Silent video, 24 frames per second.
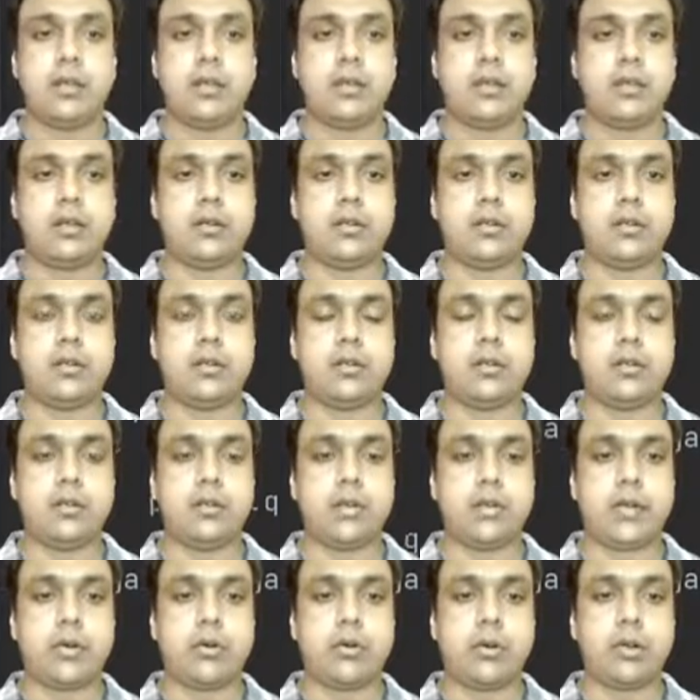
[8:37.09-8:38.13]

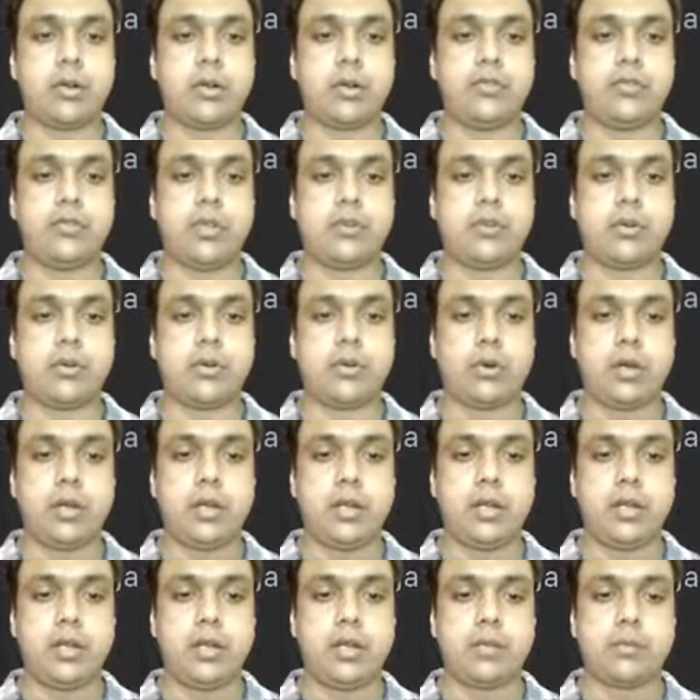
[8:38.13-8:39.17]
I change the
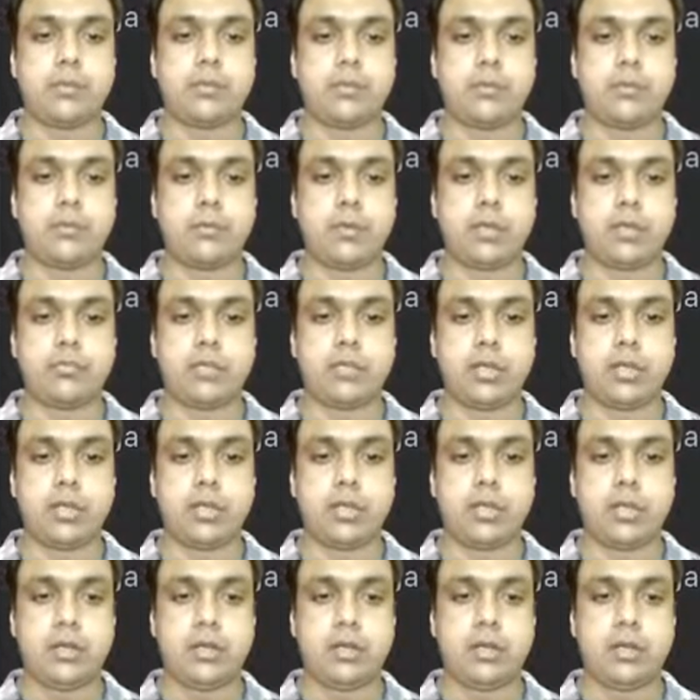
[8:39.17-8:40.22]
coordinates which are
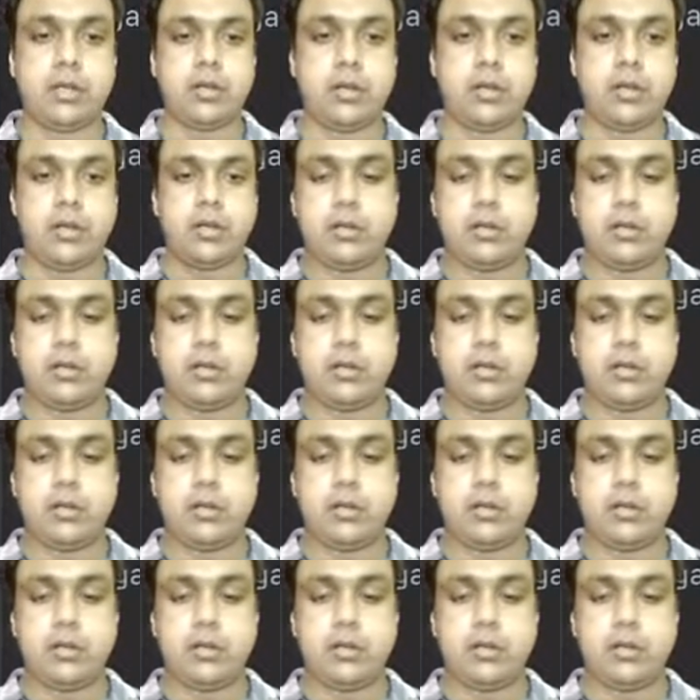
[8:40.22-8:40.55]
there